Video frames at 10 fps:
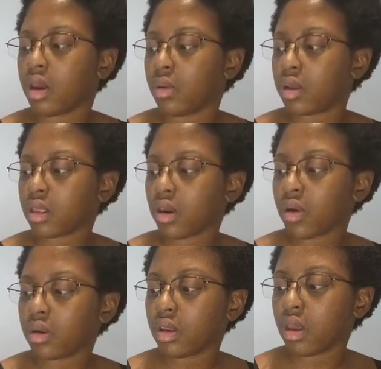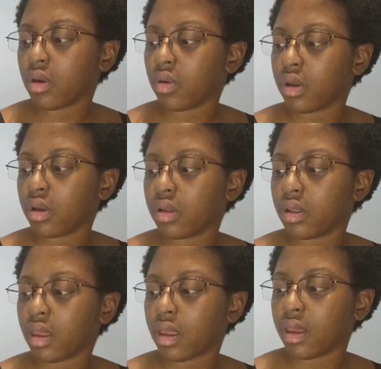with coconut oil
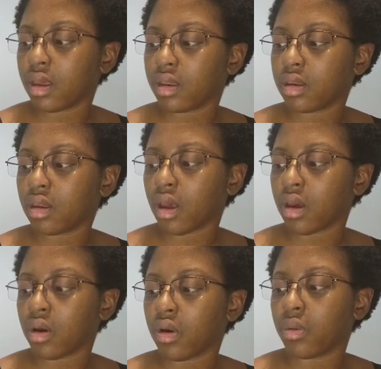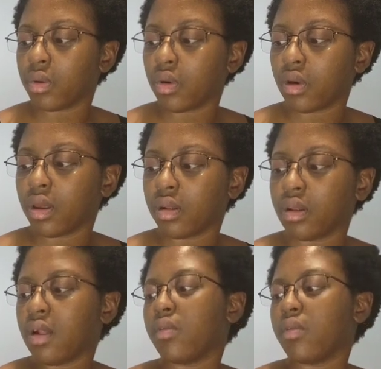and jojoba oil.